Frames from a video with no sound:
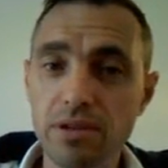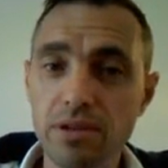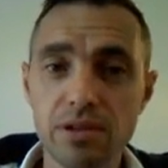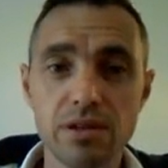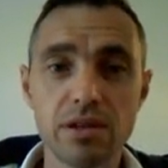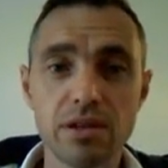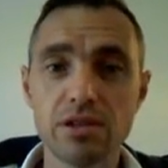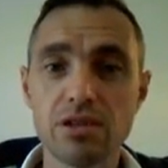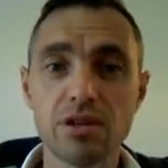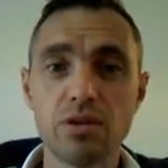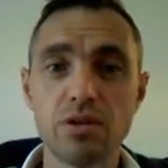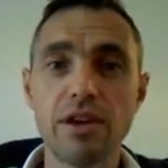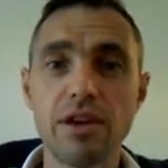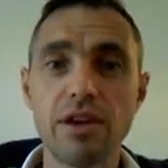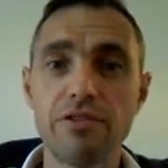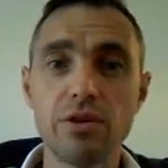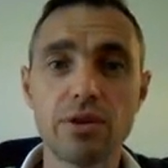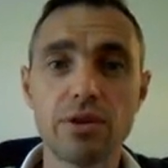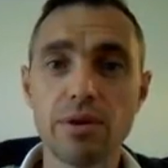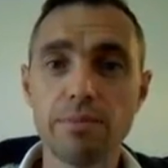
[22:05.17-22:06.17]
So
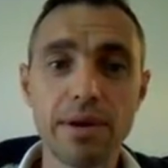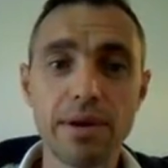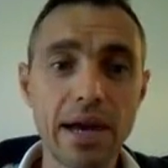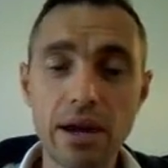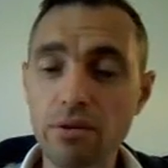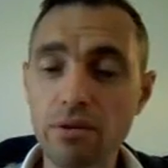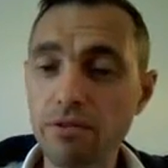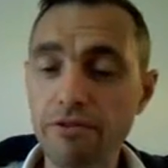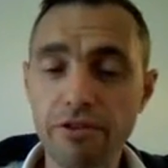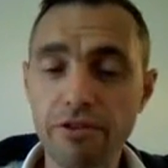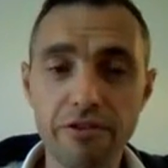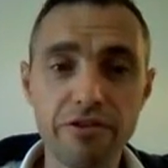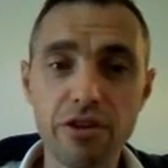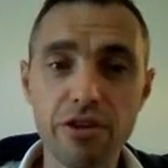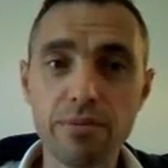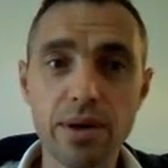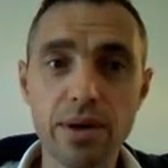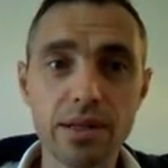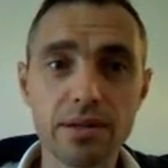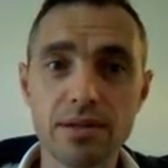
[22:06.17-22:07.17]
if you compound for a
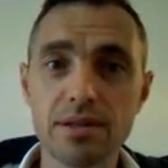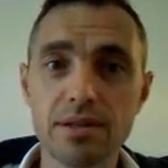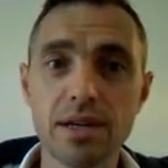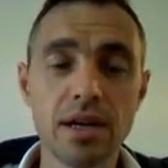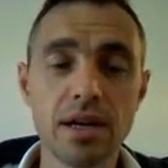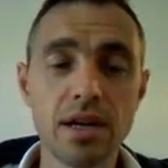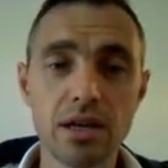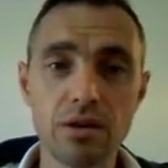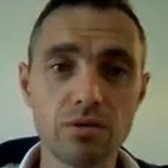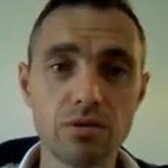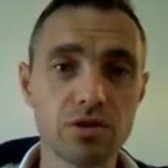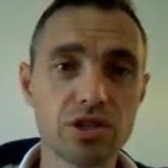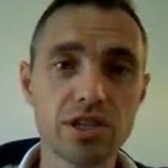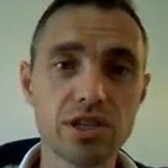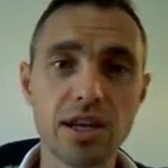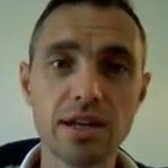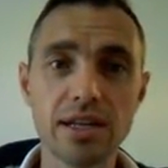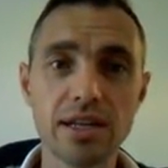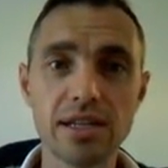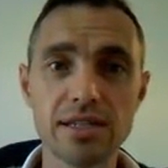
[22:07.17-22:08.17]
few months, you'll
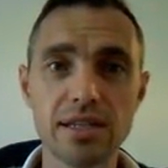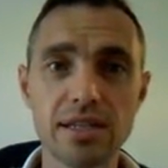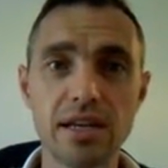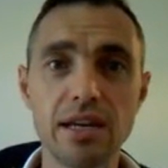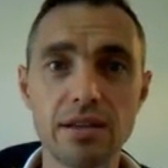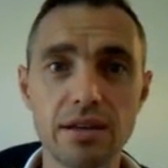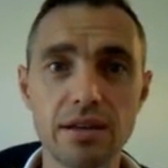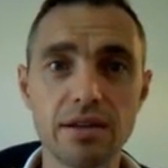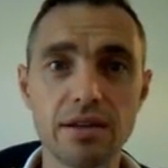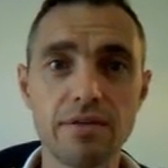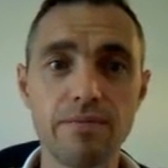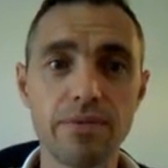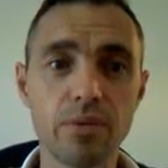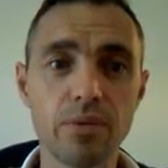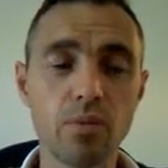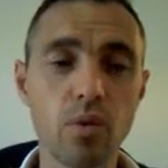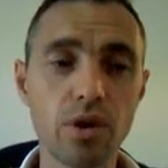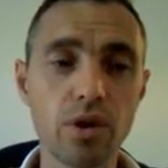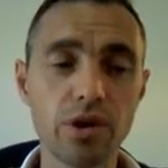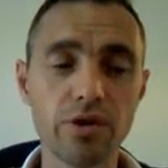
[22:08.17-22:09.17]
suddenly see that
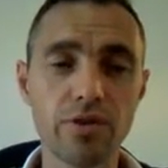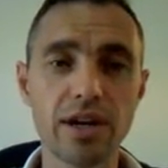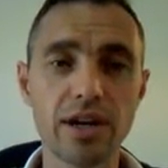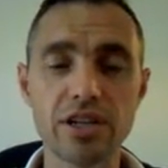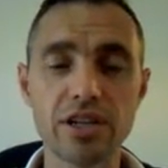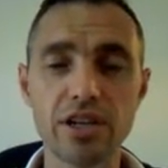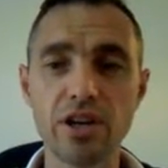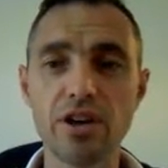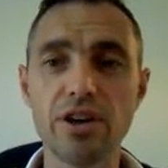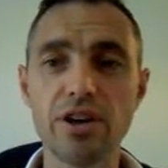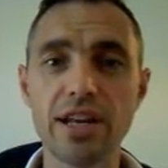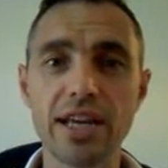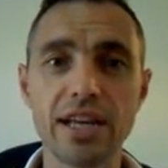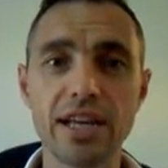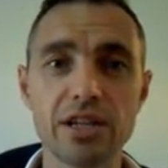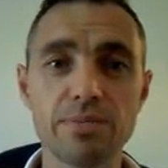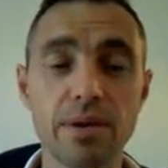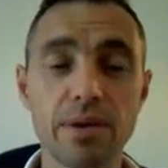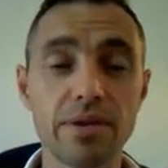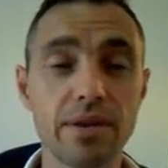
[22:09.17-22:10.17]
what you're actually earning
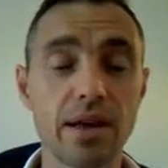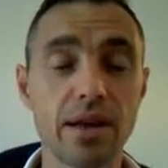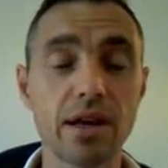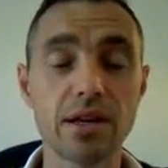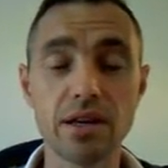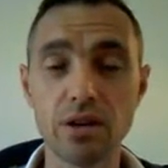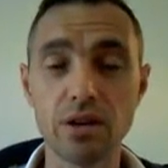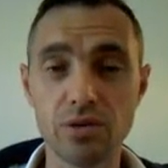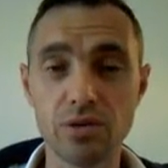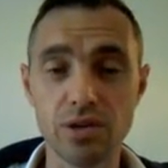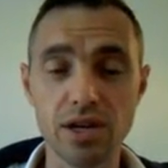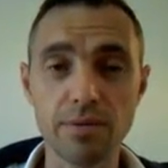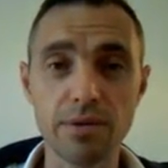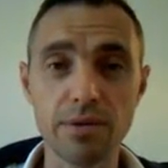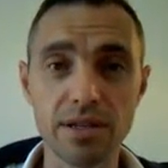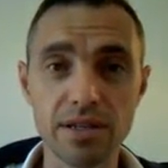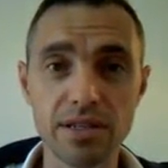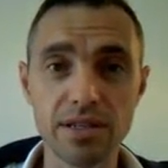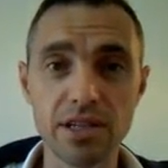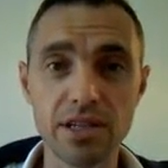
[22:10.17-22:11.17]
each month goes
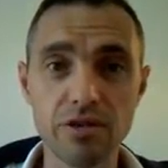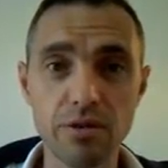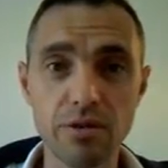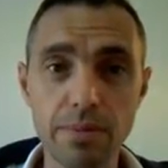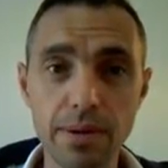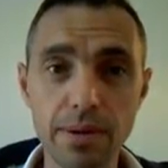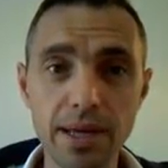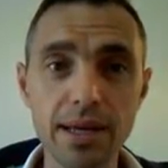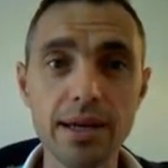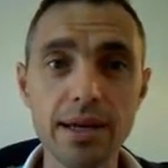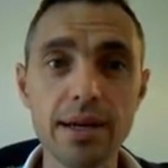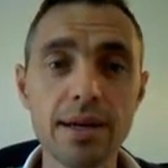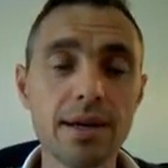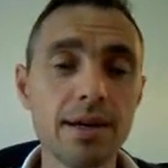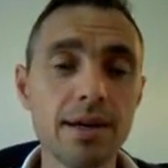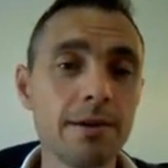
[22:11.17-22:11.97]
up considerably,